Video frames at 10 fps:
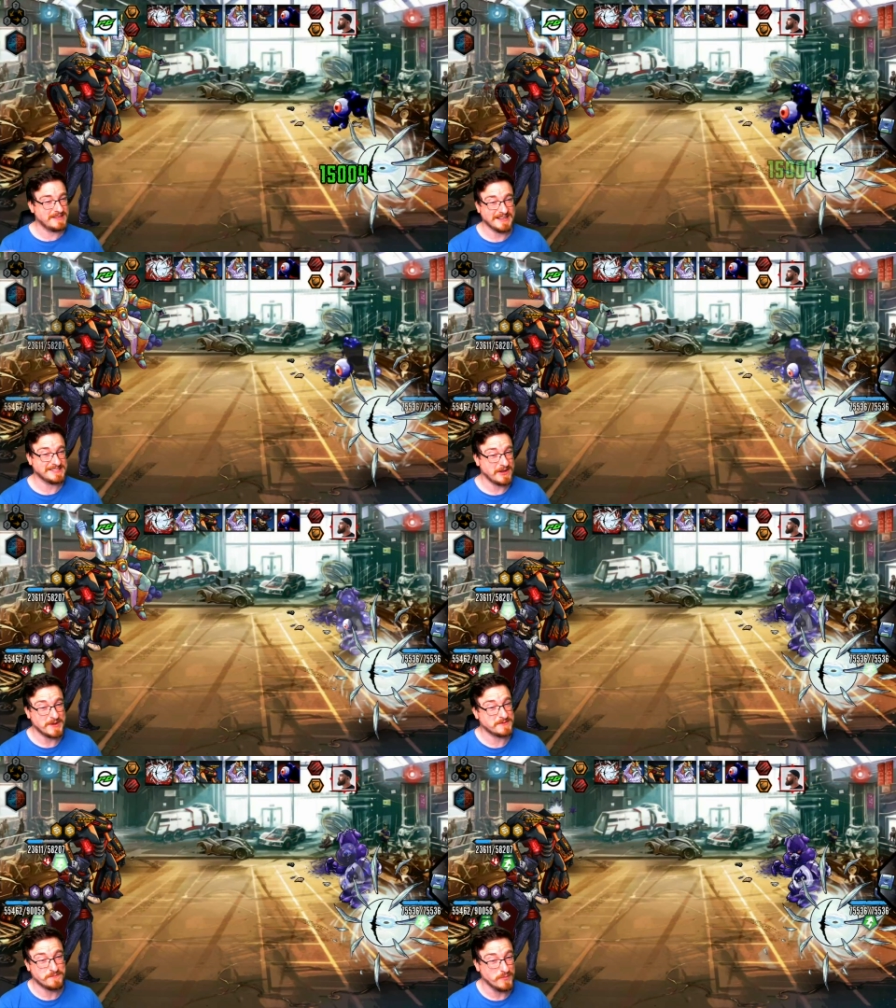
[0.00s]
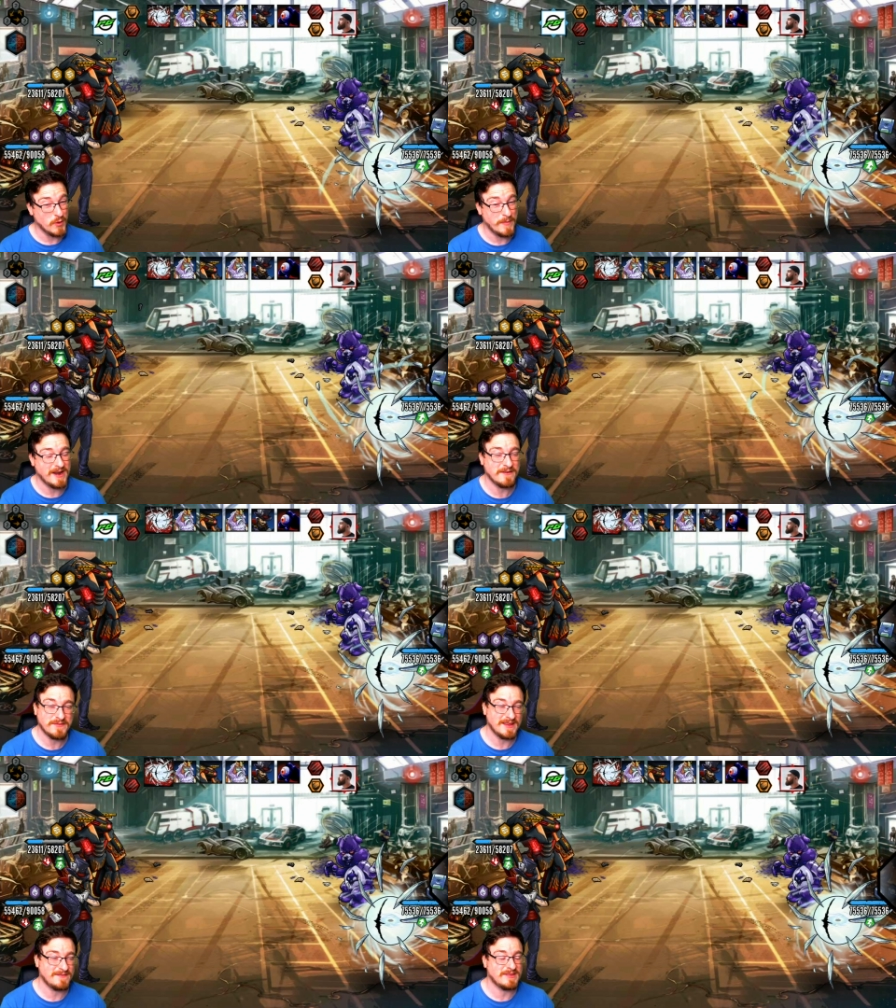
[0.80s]
done so much more better if,
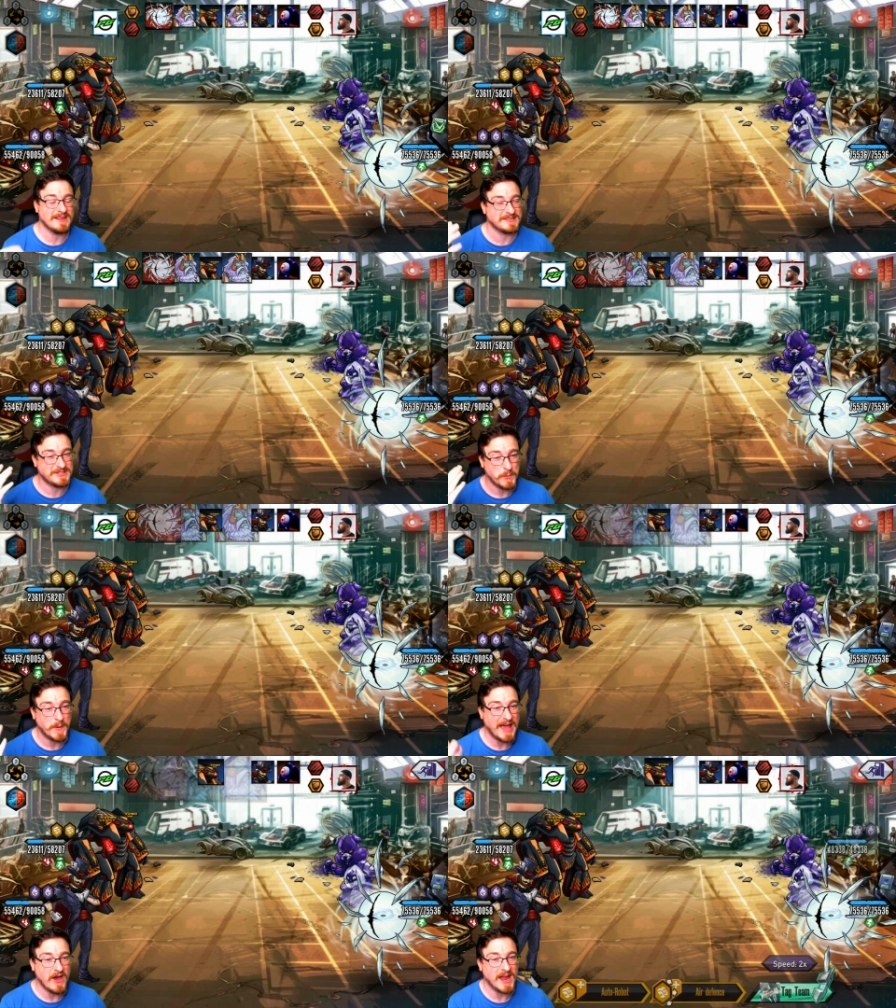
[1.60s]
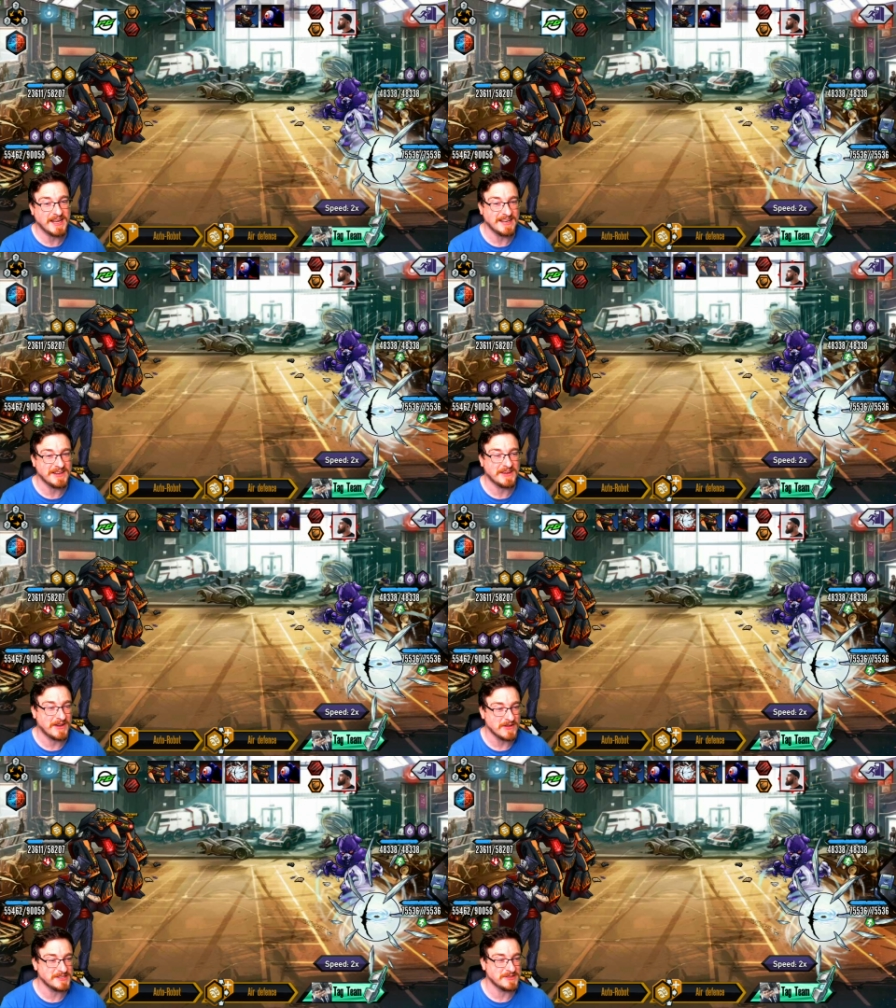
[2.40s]
if the stupid AI didn't
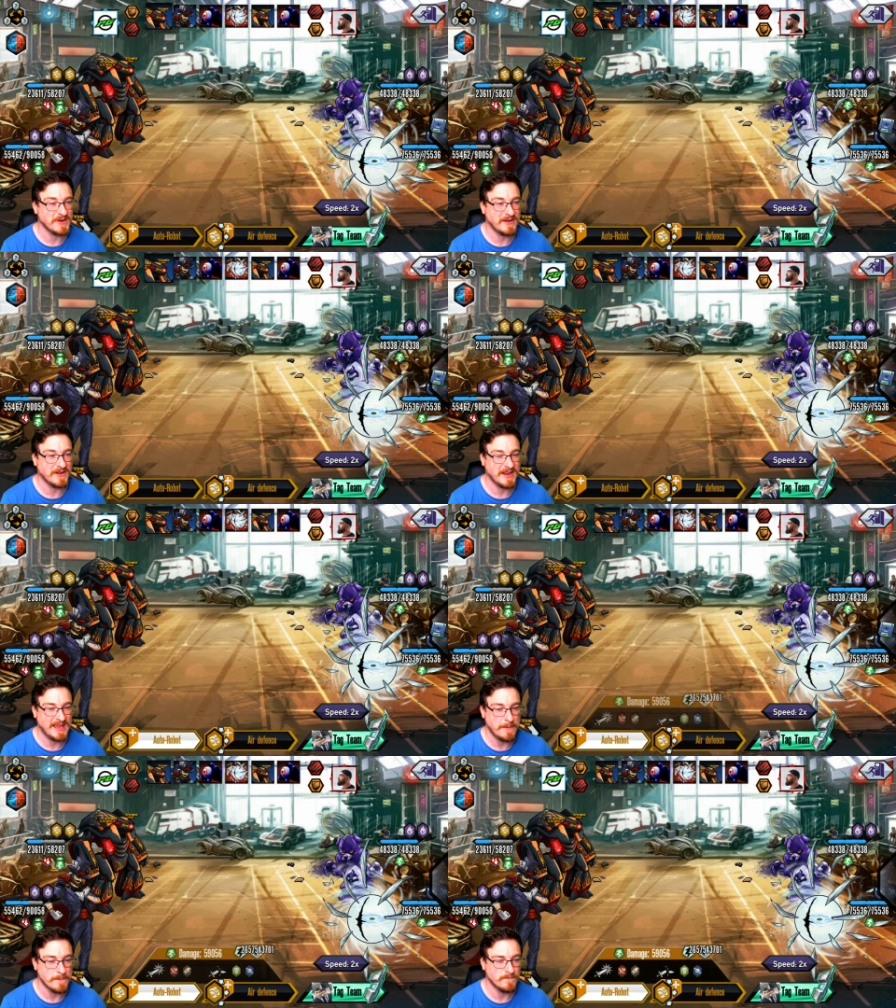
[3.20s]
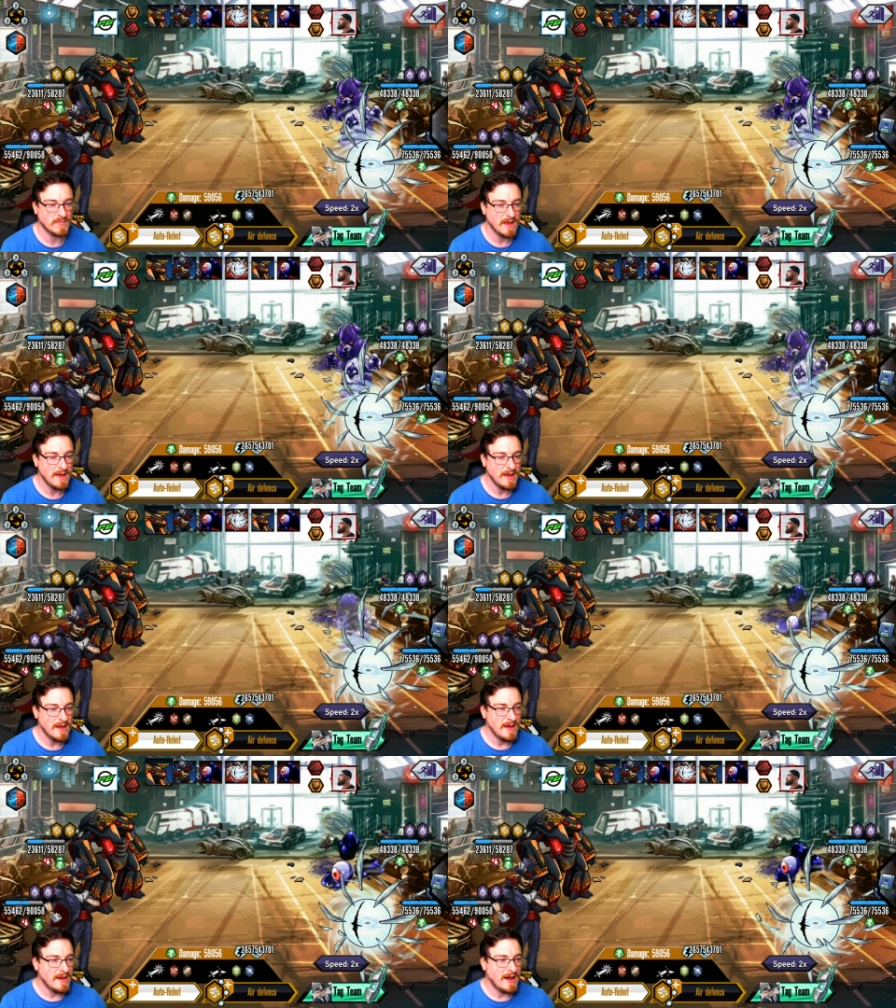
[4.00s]
concentrate on him.
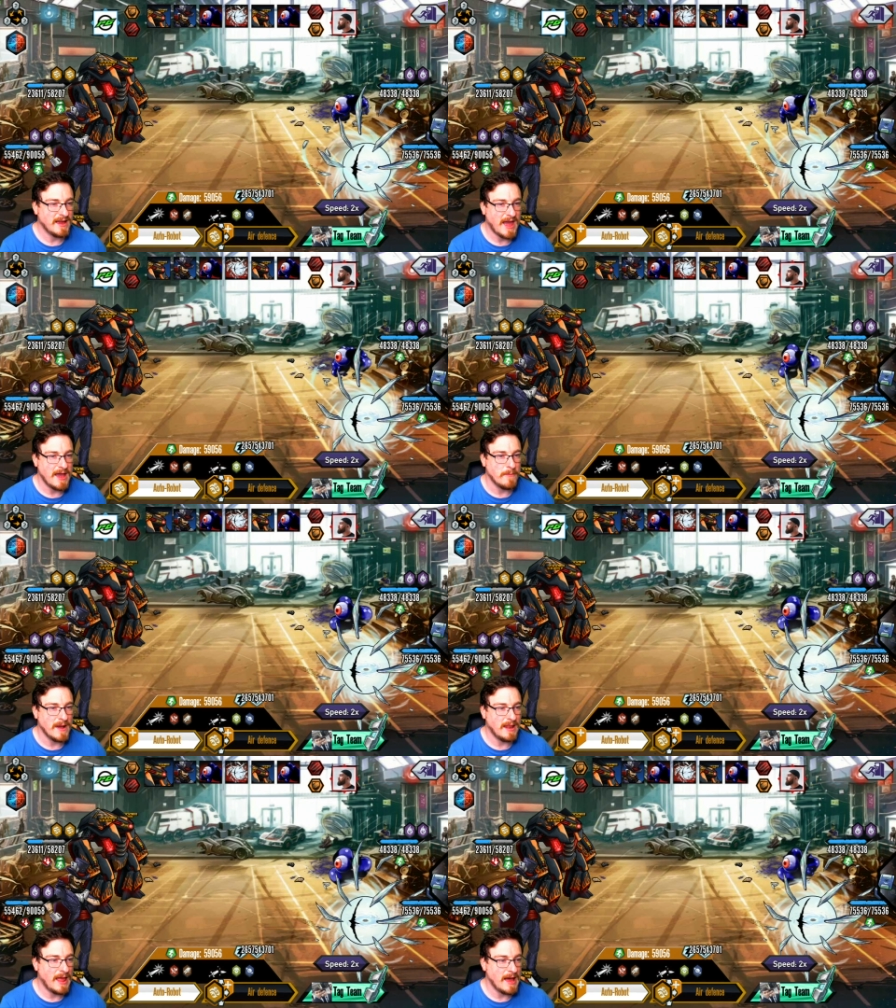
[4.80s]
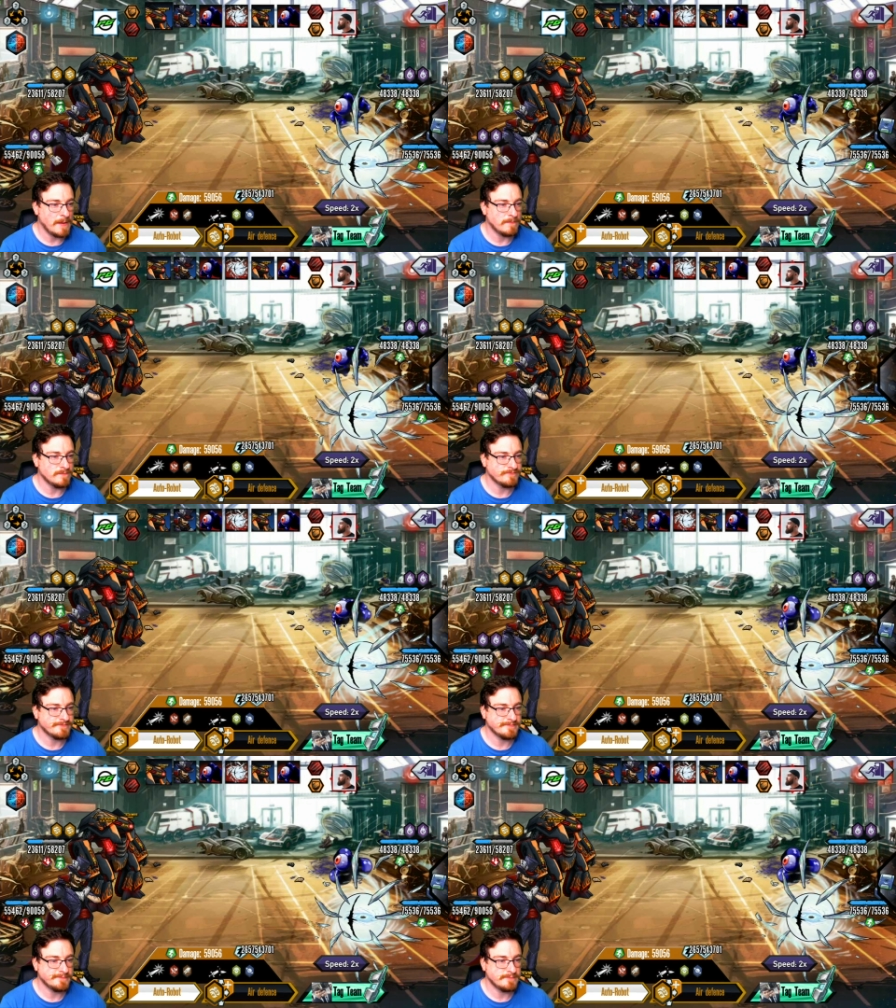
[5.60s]
Okay, well, uh,
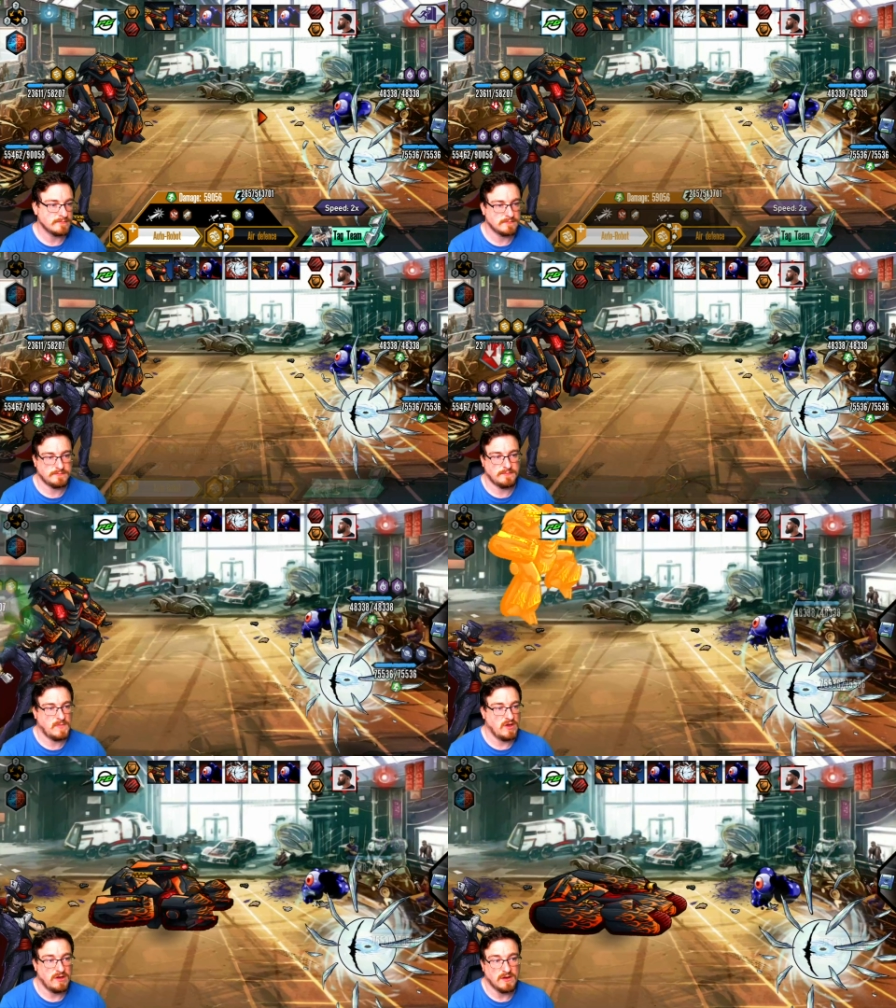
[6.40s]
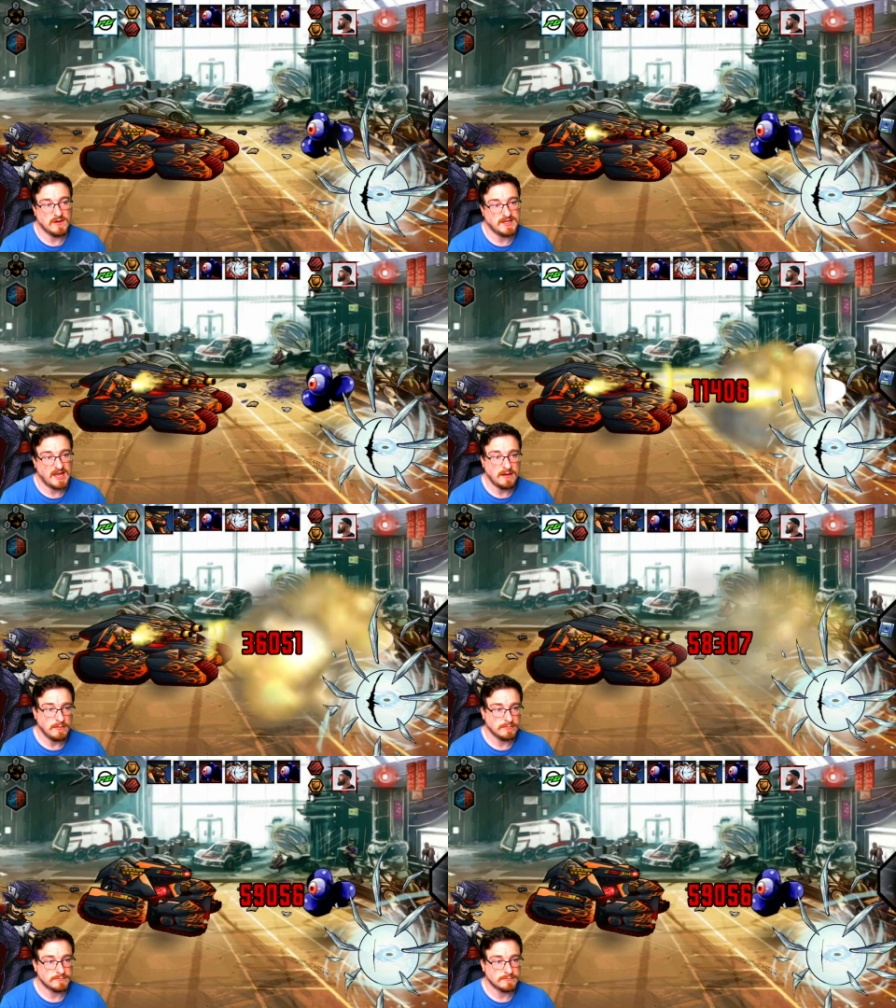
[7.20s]
you're dead.